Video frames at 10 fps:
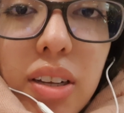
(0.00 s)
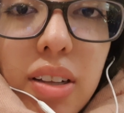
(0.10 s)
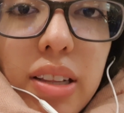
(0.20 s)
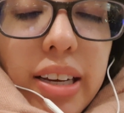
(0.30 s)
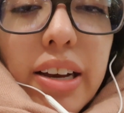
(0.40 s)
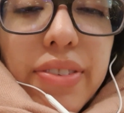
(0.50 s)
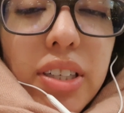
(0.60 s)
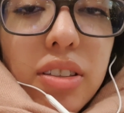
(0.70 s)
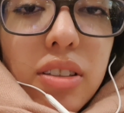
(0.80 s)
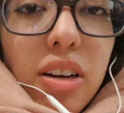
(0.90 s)

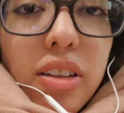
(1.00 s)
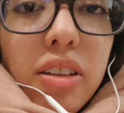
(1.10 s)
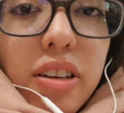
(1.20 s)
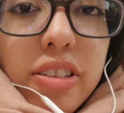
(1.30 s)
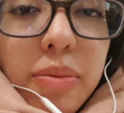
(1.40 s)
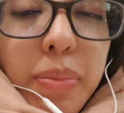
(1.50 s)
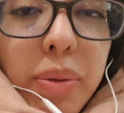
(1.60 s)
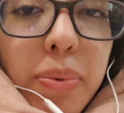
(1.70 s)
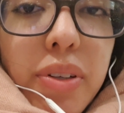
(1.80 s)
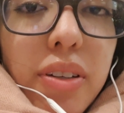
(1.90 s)
after talking to these
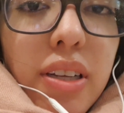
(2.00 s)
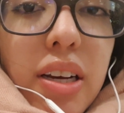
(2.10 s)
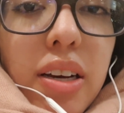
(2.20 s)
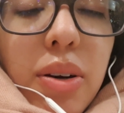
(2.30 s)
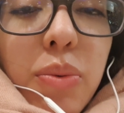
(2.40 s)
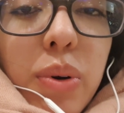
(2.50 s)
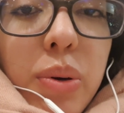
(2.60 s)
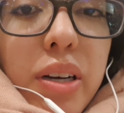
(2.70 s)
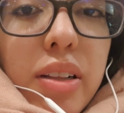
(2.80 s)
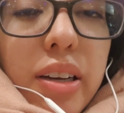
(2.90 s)
people, we
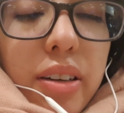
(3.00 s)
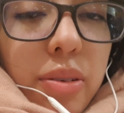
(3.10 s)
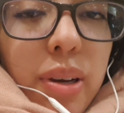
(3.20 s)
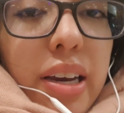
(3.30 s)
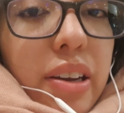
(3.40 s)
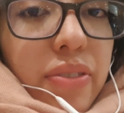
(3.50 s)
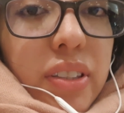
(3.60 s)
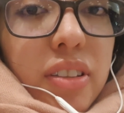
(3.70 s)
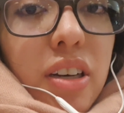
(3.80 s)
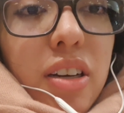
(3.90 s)
were like, okay, if
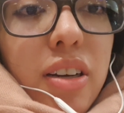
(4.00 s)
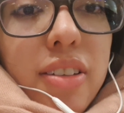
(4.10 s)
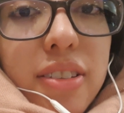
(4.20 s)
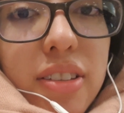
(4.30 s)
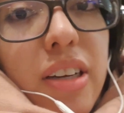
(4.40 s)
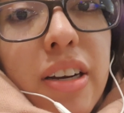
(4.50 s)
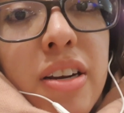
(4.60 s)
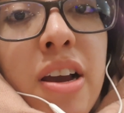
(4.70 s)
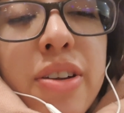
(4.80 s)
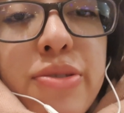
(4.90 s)
it's gonna cost
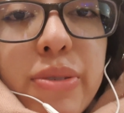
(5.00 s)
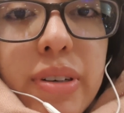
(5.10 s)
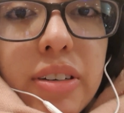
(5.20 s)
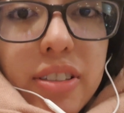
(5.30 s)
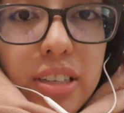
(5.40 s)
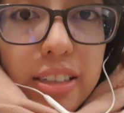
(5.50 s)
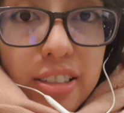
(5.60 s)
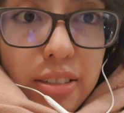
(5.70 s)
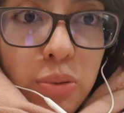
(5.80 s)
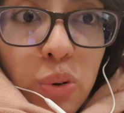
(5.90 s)
99 euros,
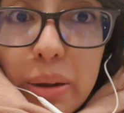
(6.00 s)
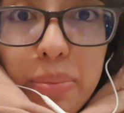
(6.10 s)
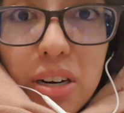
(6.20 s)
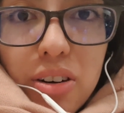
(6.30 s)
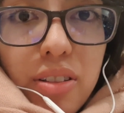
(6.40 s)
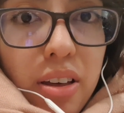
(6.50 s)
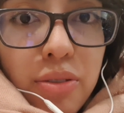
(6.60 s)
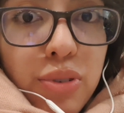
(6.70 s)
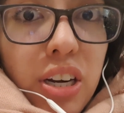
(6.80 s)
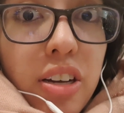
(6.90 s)
that's way better than
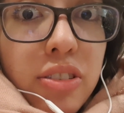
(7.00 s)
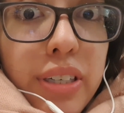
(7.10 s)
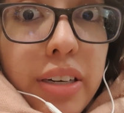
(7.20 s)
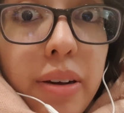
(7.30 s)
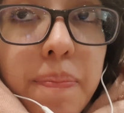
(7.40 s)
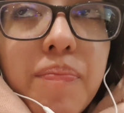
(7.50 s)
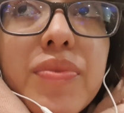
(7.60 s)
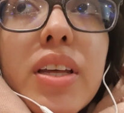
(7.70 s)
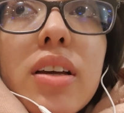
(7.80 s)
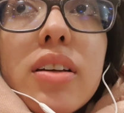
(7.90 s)
300.
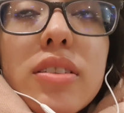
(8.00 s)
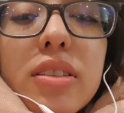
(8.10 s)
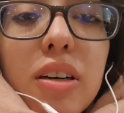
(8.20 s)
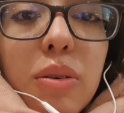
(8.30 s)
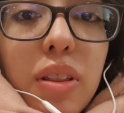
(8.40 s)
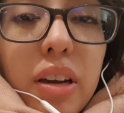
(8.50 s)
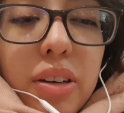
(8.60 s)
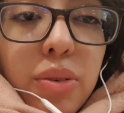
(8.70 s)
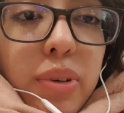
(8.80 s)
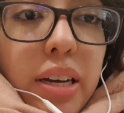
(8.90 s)
So they
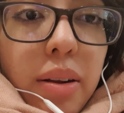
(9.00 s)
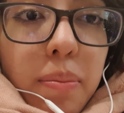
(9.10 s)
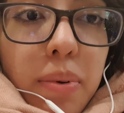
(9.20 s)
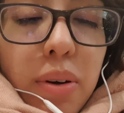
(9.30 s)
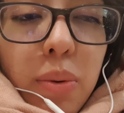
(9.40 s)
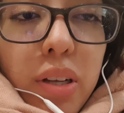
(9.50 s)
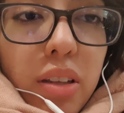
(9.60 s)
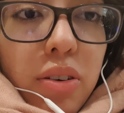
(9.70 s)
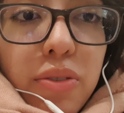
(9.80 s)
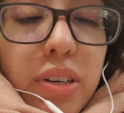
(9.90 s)
agreed, but when
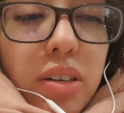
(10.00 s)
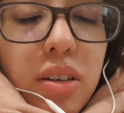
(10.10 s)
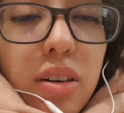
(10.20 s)
the Uber,